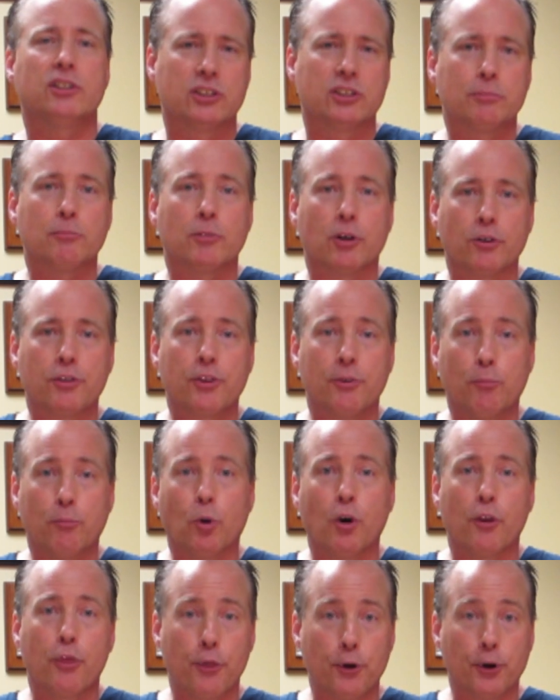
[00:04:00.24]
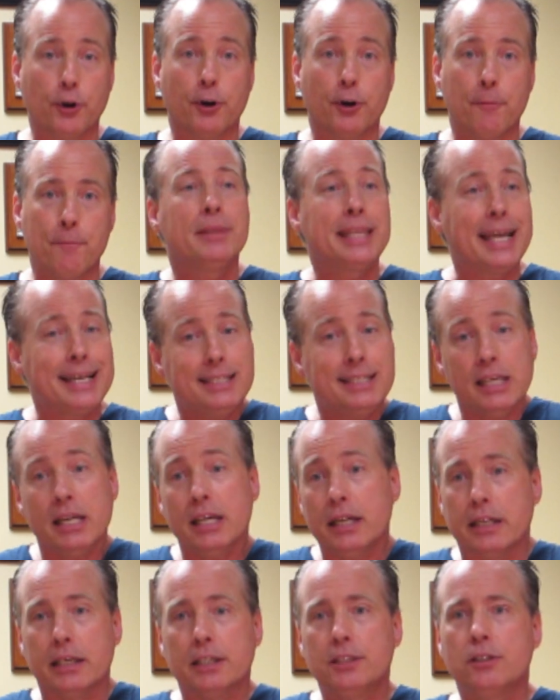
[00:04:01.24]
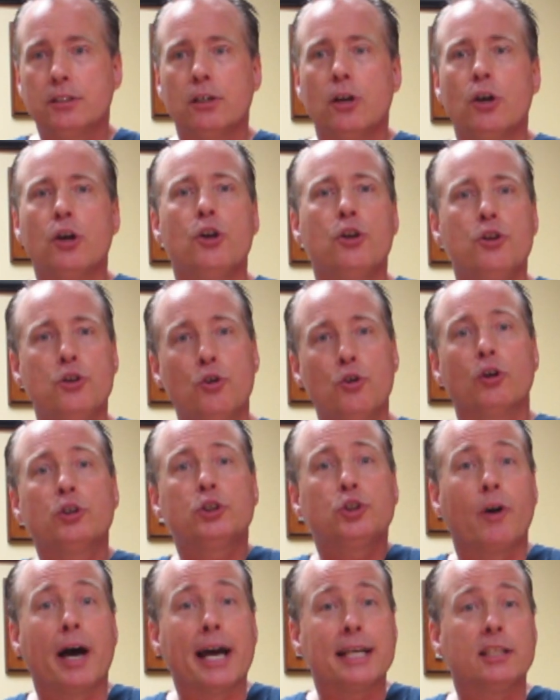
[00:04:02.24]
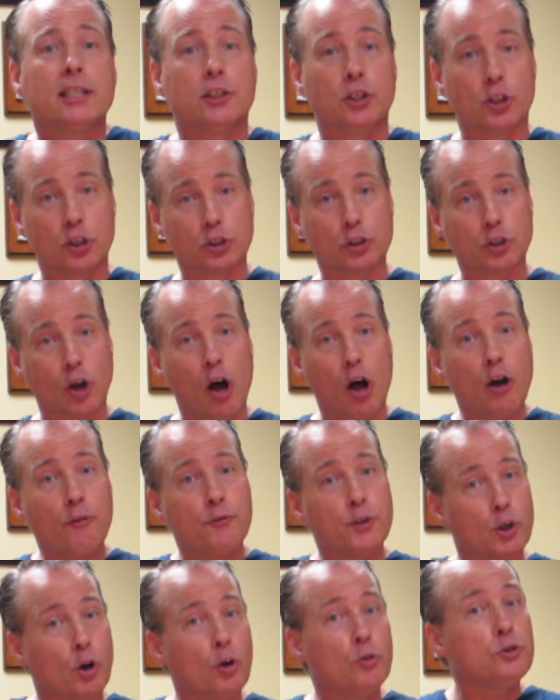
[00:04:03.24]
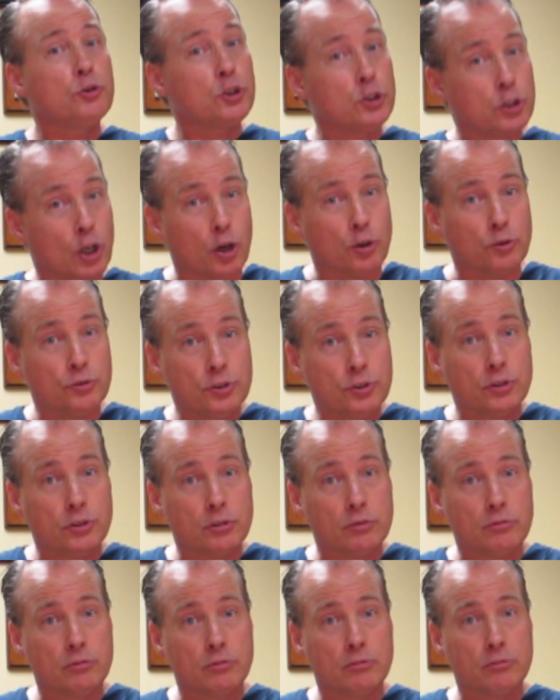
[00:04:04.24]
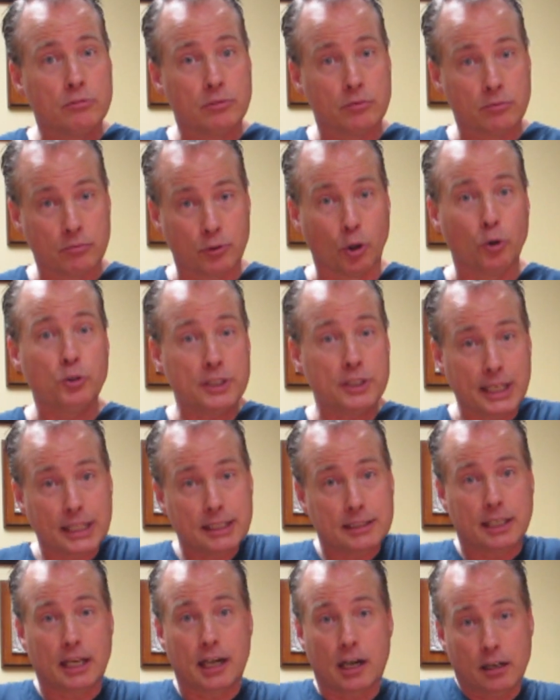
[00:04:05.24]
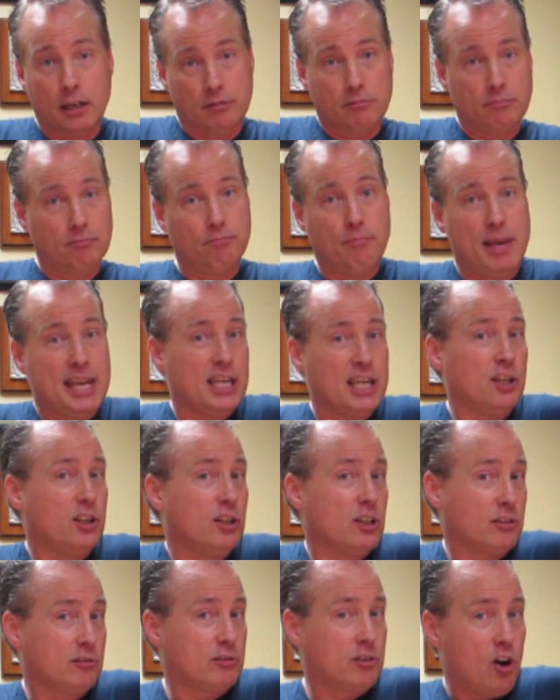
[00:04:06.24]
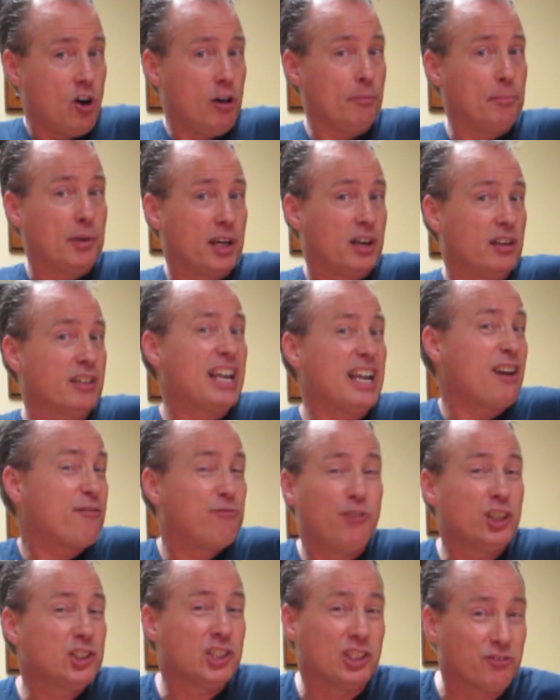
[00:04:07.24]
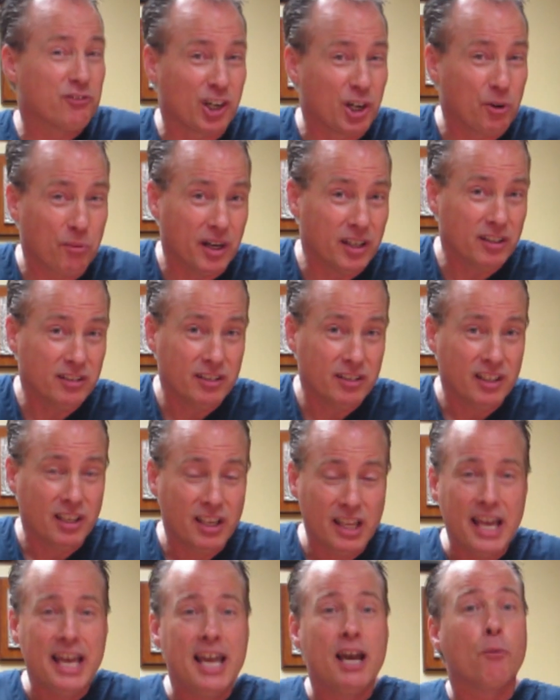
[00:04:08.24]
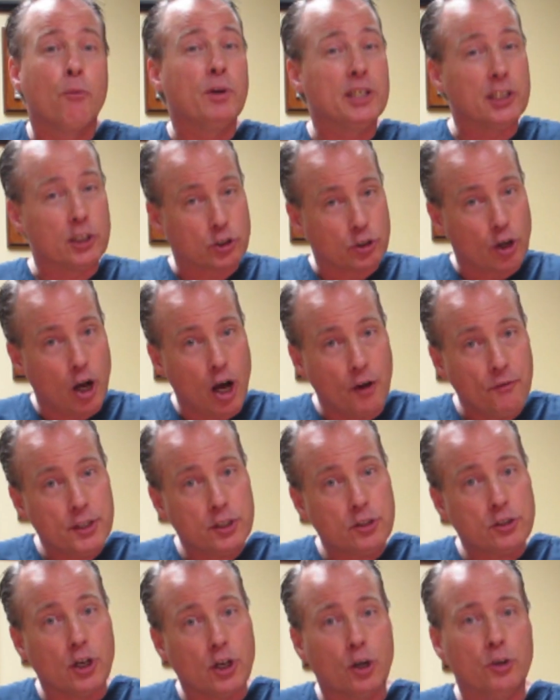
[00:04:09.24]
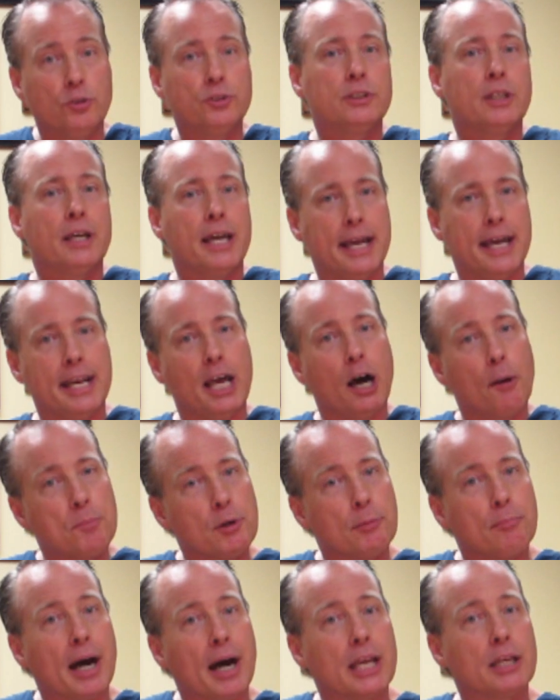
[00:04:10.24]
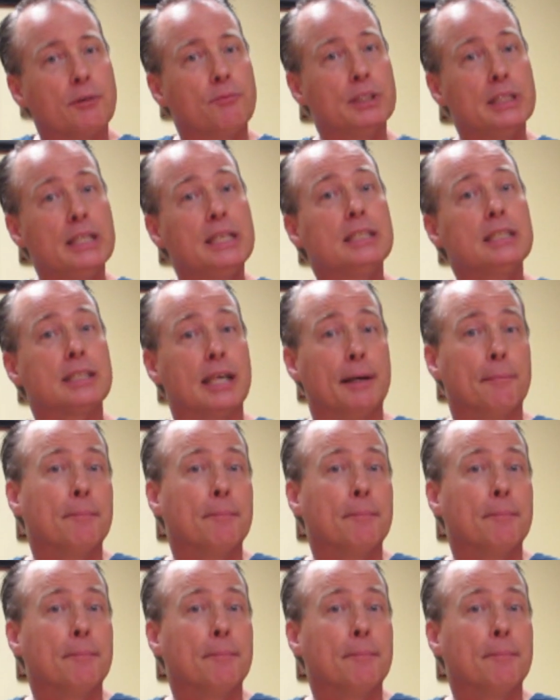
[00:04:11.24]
it's more thorough. The idea is you're trying to dissolve your own stones, those things that are making your gallbladder not function very well. We dissolve the stones and help your body release them.